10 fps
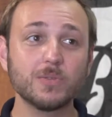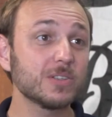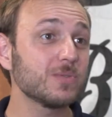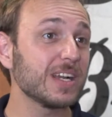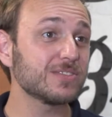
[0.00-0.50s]

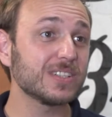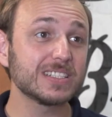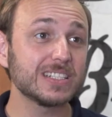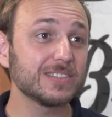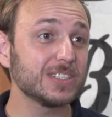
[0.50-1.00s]
we're a
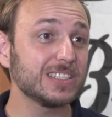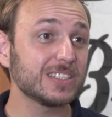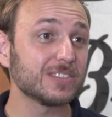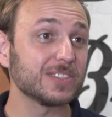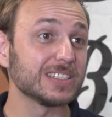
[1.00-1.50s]
restaurant delivery
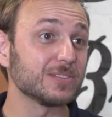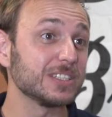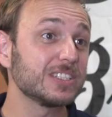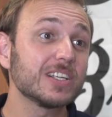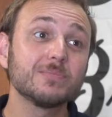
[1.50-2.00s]
service.
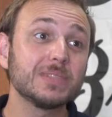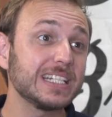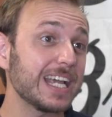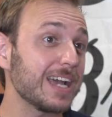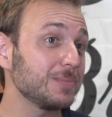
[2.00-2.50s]
We started in
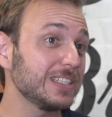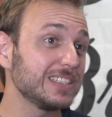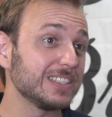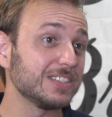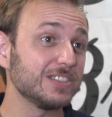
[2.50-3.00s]

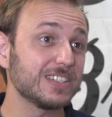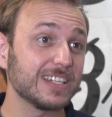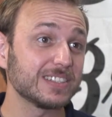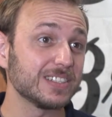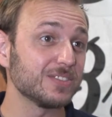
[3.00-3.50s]
Minneapolis in
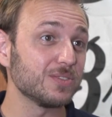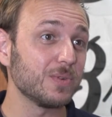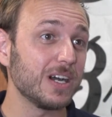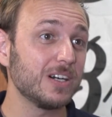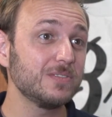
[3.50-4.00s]

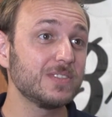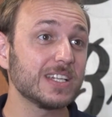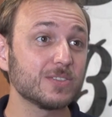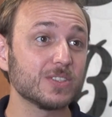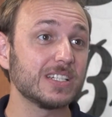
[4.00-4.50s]
2012,
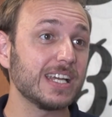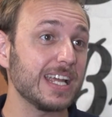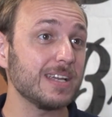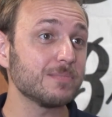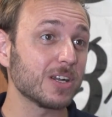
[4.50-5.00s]
then grew
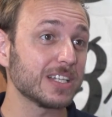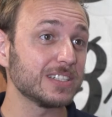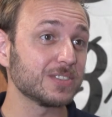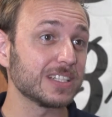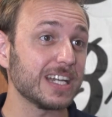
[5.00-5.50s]
into eight
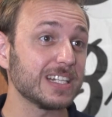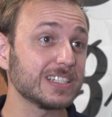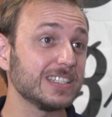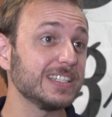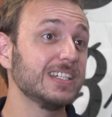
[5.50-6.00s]
markets
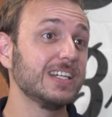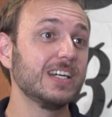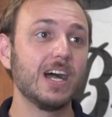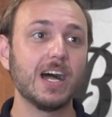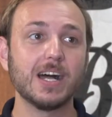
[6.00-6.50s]
organically
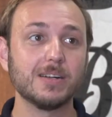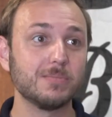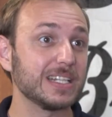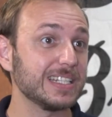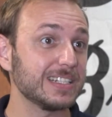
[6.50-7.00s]
uh,
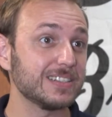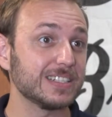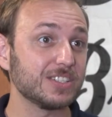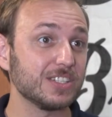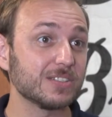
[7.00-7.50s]
by the end of
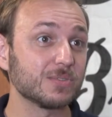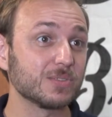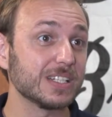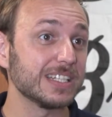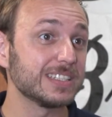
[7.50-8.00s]
this year, we're
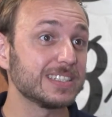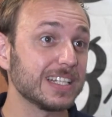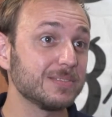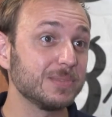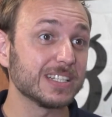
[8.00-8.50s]
really
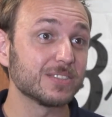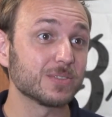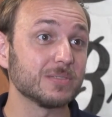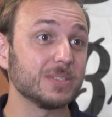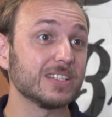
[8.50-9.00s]
excited because
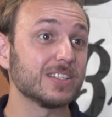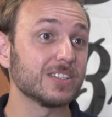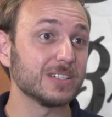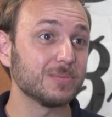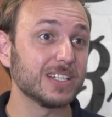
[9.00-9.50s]
we're going to be in
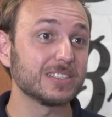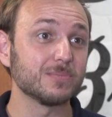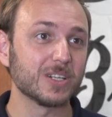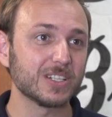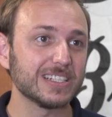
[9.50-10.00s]
30 plus
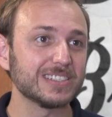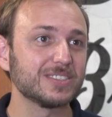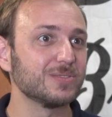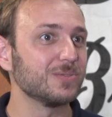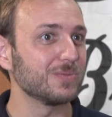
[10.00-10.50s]

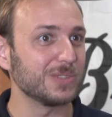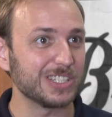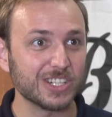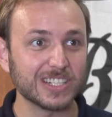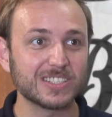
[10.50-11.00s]
markets. Wow. We
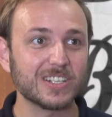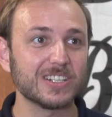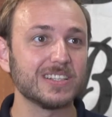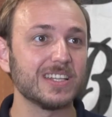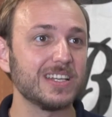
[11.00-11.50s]
just
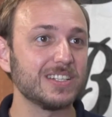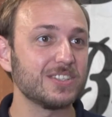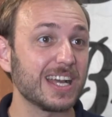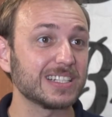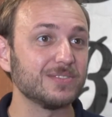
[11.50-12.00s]
started in the
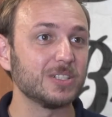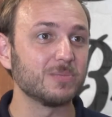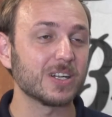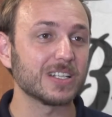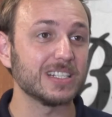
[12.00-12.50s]
Jacksonville
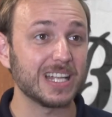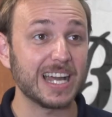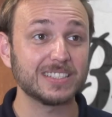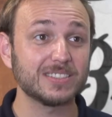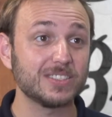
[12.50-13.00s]
market
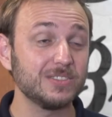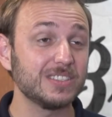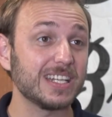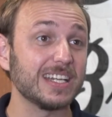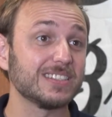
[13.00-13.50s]
last
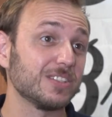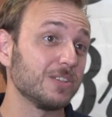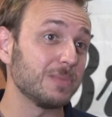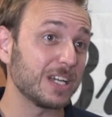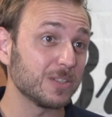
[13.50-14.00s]
Tuesday, so
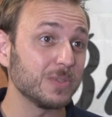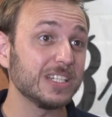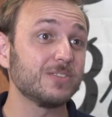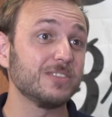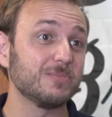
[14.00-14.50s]
about a
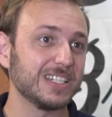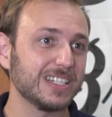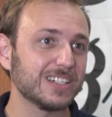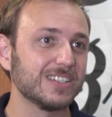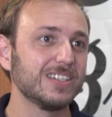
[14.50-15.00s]
week we've been here.